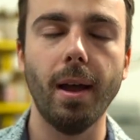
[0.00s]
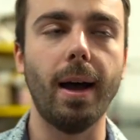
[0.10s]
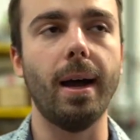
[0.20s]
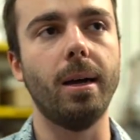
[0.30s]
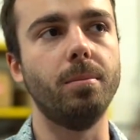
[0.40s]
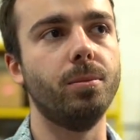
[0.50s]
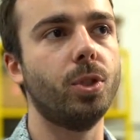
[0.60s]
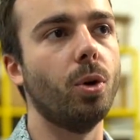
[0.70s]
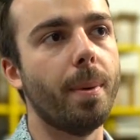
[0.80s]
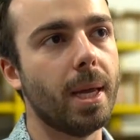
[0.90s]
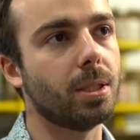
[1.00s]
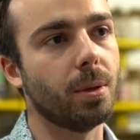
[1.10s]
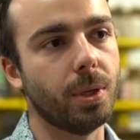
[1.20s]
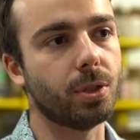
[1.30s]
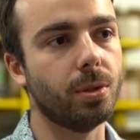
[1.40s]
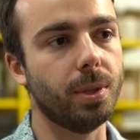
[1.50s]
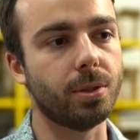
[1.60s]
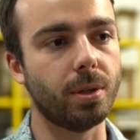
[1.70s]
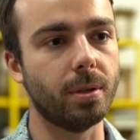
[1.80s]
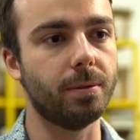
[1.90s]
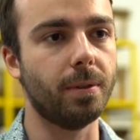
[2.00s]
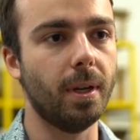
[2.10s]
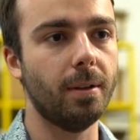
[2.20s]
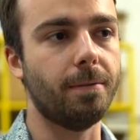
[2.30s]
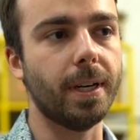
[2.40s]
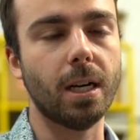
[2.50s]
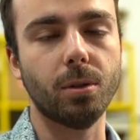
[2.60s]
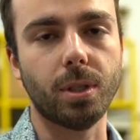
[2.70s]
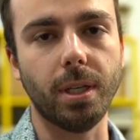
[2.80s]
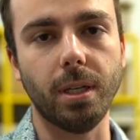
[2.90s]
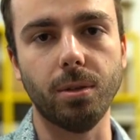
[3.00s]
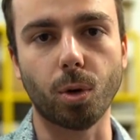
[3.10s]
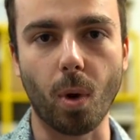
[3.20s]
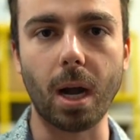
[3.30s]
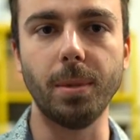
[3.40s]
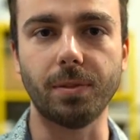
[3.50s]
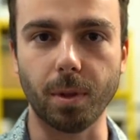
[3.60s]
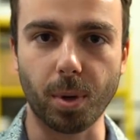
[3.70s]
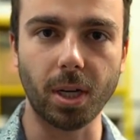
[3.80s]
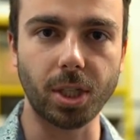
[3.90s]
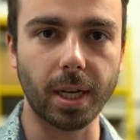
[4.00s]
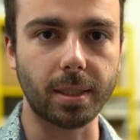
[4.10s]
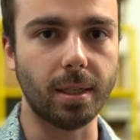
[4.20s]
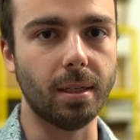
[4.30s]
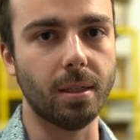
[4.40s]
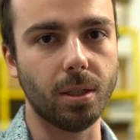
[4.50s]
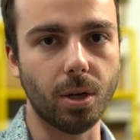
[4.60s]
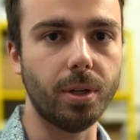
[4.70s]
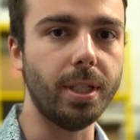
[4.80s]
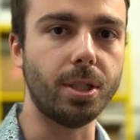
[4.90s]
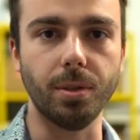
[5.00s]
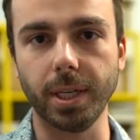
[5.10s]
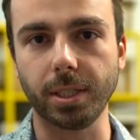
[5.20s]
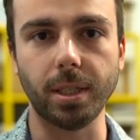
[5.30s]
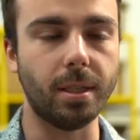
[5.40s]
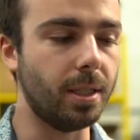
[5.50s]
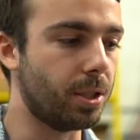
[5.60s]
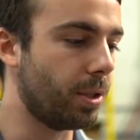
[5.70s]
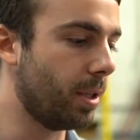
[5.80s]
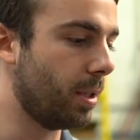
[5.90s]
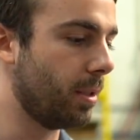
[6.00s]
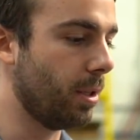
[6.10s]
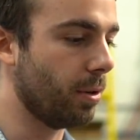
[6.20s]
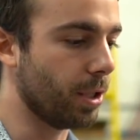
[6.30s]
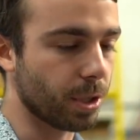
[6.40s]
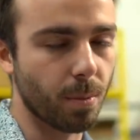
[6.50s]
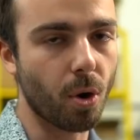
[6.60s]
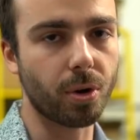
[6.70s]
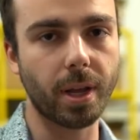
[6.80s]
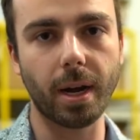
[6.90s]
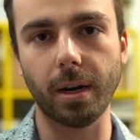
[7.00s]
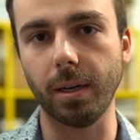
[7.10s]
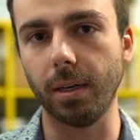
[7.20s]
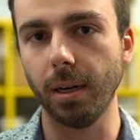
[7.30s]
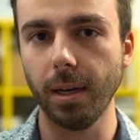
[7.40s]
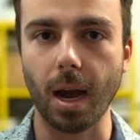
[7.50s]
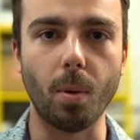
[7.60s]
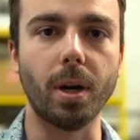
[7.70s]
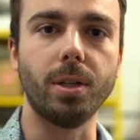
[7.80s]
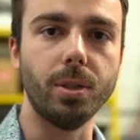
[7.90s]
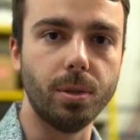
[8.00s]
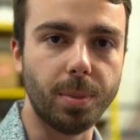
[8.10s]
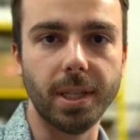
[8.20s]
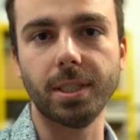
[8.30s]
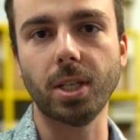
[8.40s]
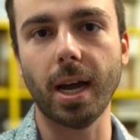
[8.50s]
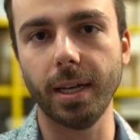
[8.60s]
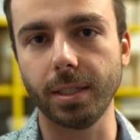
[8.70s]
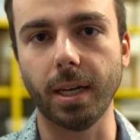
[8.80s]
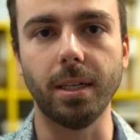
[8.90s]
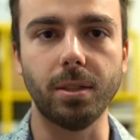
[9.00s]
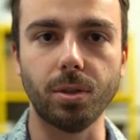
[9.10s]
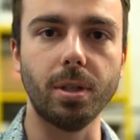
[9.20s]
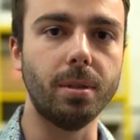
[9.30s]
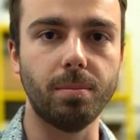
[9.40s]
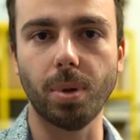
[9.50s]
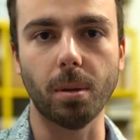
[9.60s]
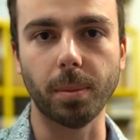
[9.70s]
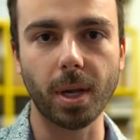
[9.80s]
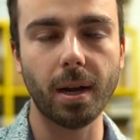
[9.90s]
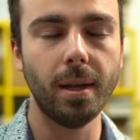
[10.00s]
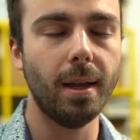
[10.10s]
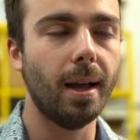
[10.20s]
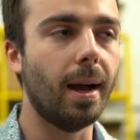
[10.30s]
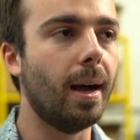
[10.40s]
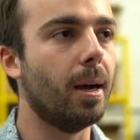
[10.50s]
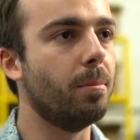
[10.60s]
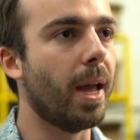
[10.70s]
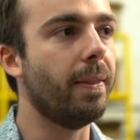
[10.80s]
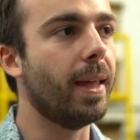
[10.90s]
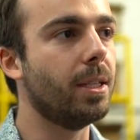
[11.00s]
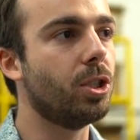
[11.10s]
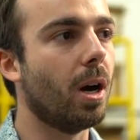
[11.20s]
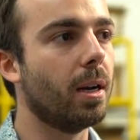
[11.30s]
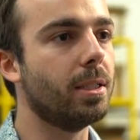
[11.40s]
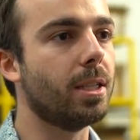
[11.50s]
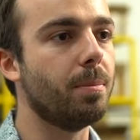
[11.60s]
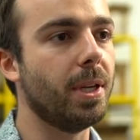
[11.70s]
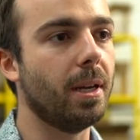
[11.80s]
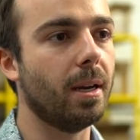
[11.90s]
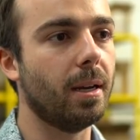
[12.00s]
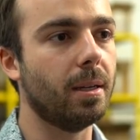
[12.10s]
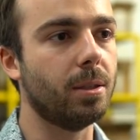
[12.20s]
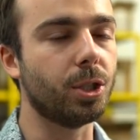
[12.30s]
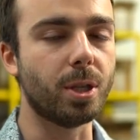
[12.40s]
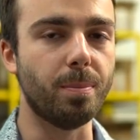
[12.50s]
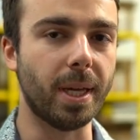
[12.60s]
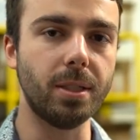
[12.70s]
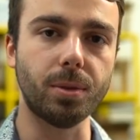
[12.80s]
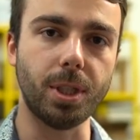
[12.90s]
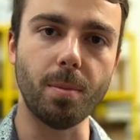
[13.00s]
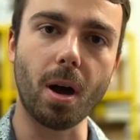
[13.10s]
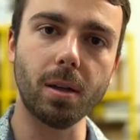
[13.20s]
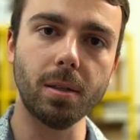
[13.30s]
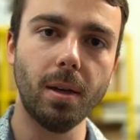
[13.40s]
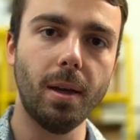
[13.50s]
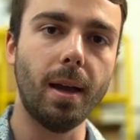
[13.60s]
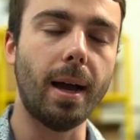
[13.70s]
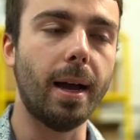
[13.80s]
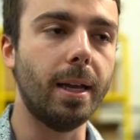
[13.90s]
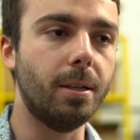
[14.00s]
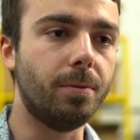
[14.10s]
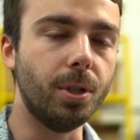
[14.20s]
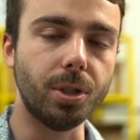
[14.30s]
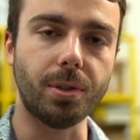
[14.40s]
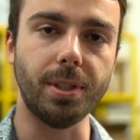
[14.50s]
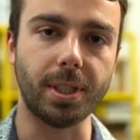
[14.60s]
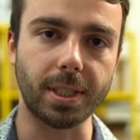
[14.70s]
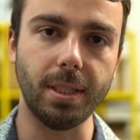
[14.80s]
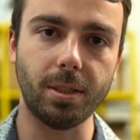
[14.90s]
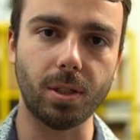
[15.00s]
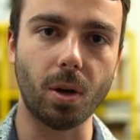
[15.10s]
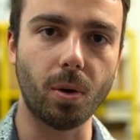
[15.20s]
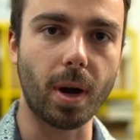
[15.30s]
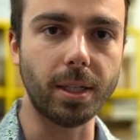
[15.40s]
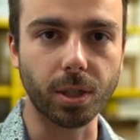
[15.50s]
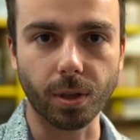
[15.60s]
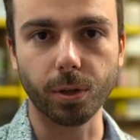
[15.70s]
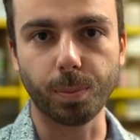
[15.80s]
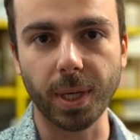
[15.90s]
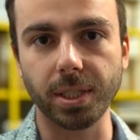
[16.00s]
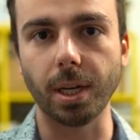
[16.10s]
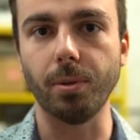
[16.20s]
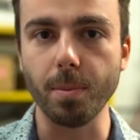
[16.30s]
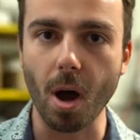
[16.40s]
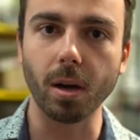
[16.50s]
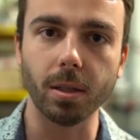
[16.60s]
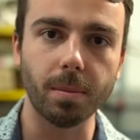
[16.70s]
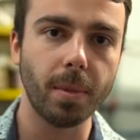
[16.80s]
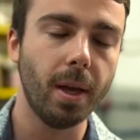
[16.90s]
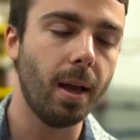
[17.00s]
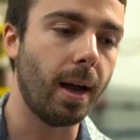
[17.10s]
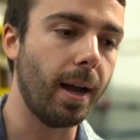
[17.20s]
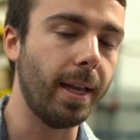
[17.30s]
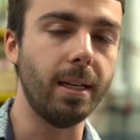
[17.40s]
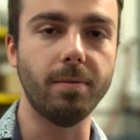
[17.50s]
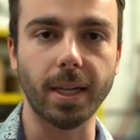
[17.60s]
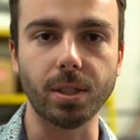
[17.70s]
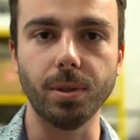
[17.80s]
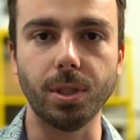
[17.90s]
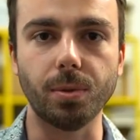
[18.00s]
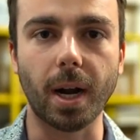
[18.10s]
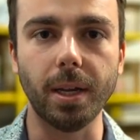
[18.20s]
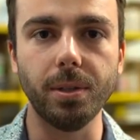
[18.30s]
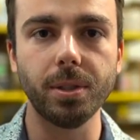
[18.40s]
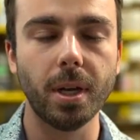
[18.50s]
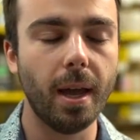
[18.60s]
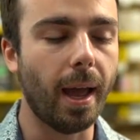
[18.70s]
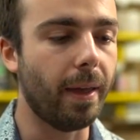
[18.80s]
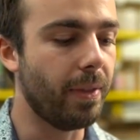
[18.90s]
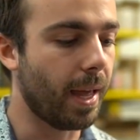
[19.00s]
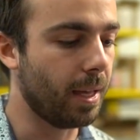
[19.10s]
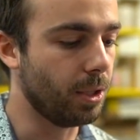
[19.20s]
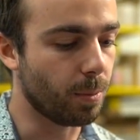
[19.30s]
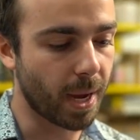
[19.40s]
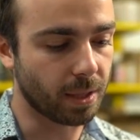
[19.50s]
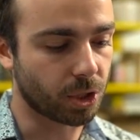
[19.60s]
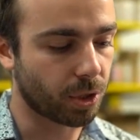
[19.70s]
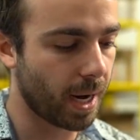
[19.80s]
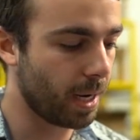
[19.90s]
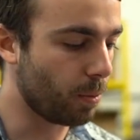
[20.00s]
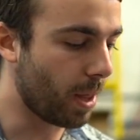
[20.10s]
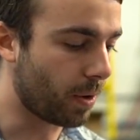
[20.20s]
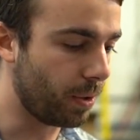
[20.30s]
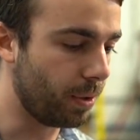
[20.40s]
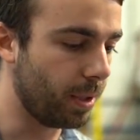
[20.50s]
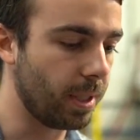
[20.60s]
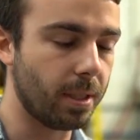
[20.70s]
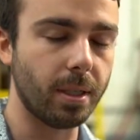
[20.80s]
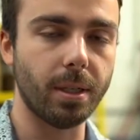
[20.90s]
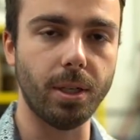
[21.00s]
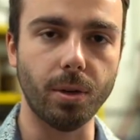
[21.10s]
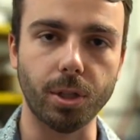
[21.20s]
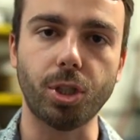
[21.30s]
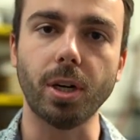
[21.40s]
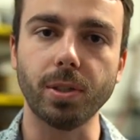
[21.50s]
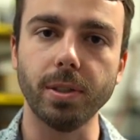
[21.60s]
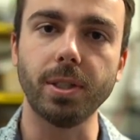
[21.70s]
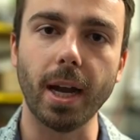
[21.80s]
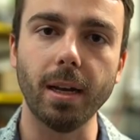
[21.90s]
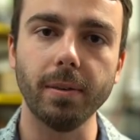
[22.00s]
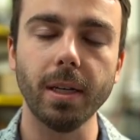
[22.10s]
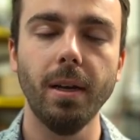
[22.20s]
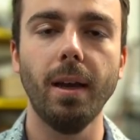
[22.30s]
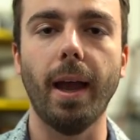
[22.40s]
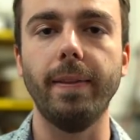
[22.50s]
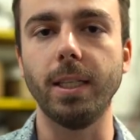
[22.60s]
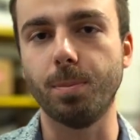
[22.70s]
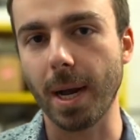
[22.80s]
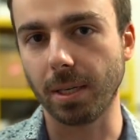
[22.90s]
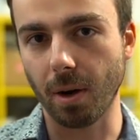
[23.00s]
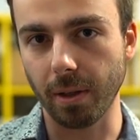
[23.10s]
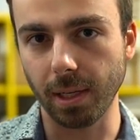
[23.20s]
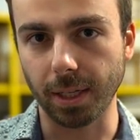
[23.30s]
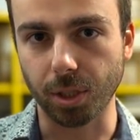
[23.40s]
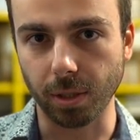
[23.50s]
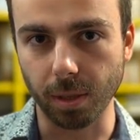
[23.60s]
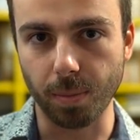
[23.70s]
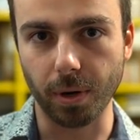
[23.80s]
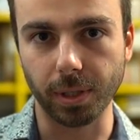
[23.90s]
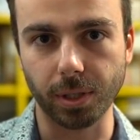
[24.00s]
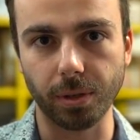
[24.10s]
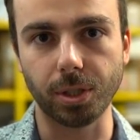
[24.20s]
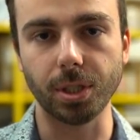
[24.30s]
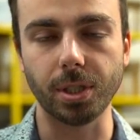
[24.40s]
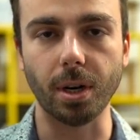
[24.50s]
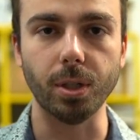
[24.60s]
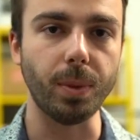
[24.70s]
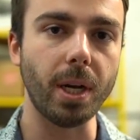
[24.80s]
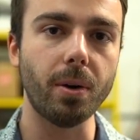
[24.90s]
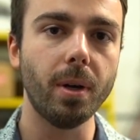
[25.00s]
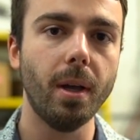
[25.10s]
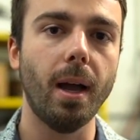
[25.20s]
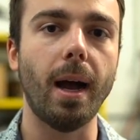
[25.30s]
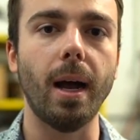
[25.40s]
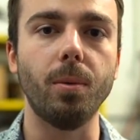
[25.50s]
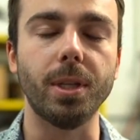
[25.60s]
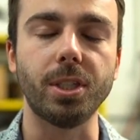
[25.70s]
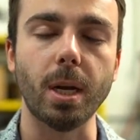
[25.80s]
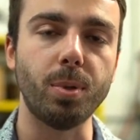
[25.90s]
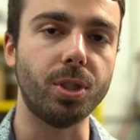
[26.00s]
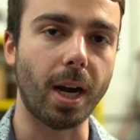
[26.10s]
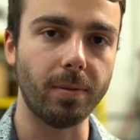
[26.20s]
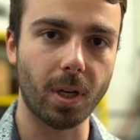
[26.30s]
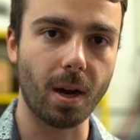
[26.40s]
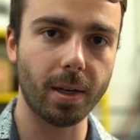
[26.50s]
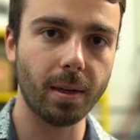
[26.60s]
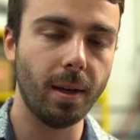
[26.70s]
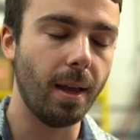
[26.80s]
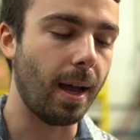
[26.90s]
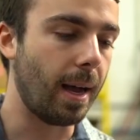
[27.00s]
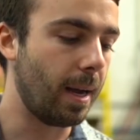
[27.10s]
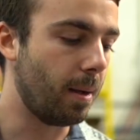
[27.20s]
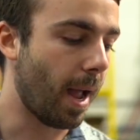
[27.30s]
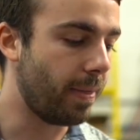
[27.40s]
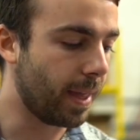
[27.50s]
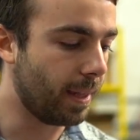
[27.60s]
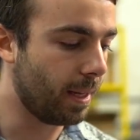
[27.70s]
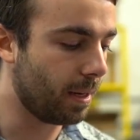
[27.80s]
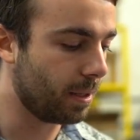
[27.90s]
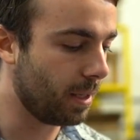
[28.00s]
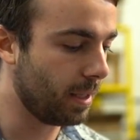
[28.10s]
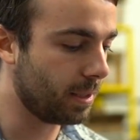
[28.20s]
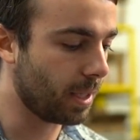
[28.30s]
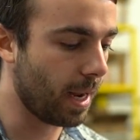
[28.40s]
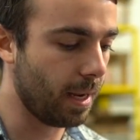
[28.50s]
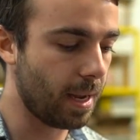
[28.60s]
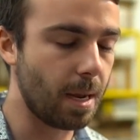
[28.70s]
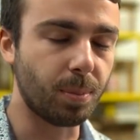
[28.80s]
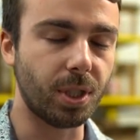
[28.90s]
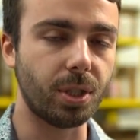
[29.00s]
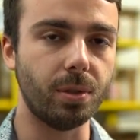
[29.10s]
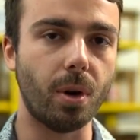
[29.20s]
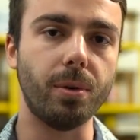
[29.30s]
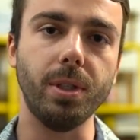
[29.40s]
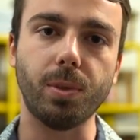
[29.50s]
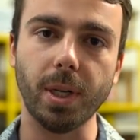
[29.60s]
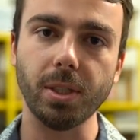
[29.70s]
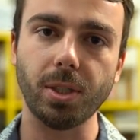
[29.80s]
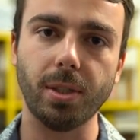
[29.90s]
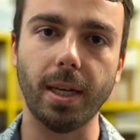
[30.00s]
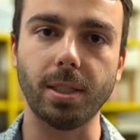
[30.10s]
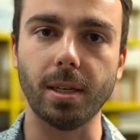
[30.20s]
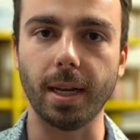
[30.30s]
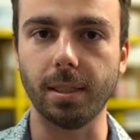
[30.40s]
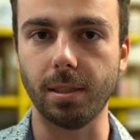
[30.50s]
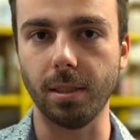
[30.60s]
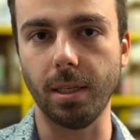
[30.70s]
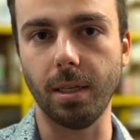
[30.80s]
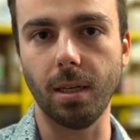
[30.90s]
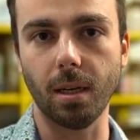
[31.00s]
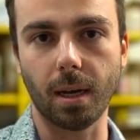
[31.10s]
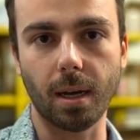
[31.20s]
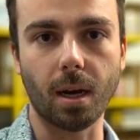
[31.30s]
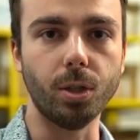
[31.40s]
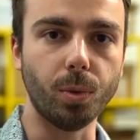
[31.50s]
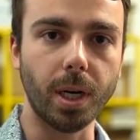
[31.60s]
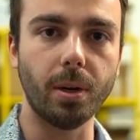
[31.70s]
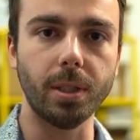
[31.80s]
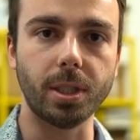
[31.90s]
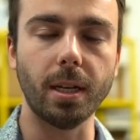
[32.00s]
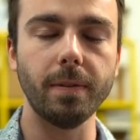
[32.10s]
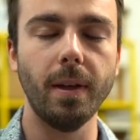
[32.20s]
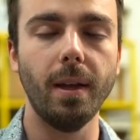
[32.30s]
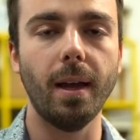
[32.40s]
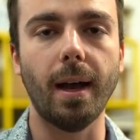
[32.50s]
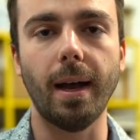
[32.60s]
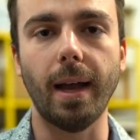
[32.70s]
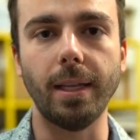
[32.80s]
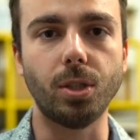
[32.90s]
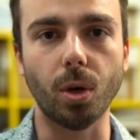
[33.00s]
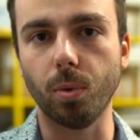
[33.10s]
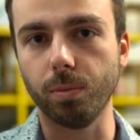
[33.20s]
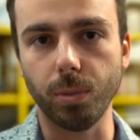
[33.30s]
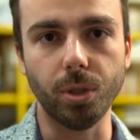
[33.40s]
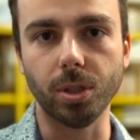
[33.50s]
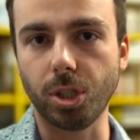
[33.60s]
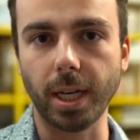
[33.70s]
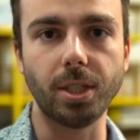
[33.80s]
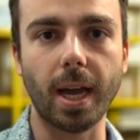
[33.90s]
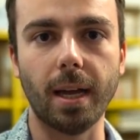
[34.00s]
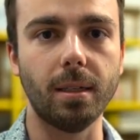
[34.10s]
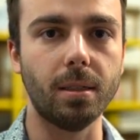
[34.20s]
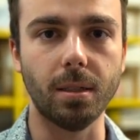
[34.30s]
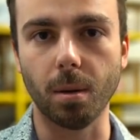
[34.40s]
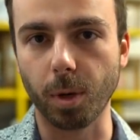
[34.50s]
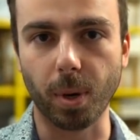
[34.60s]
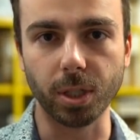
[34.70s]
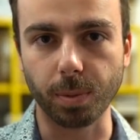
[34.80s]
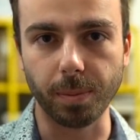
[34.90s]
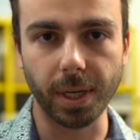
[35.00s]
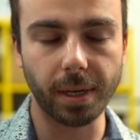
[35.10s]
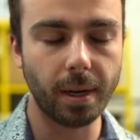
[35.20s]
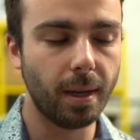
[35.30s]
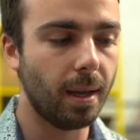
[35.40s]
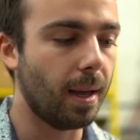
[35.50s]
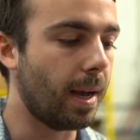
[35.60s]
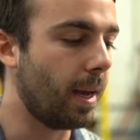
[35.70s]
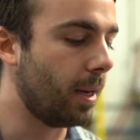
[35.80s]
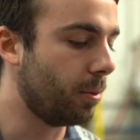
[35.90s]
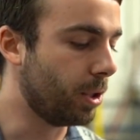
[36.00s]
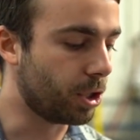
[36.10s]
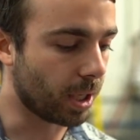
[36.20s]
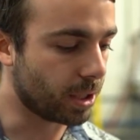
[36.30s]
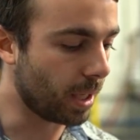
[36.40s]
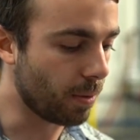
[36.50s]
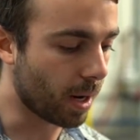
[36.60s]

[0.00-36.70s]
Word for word: Um, so we basically, we, we sort of figured out the requirements for the project, and, you know, it needs to do this, and these are the, you know, this is the motor there, and I want it to be this size, and I sort of blah, blah, blah. Um, and then John had sent me uh, just the bins, which he modeled. Uh, in Fusion three sixty, so I took those bins, I remodeled them uh, in Inventor, which is what I use, and then, you know, made the tray and went through and did the, you know, the structural design of it, and then spec'd out all the electrical components. So it's just an Arduino uh, with a stepper driver on it, uh, and then there is a eight position rotary switch that's connected to the uh, Arduino itself, uh, and so you can change that, the number of parts per bin, uh, which John said he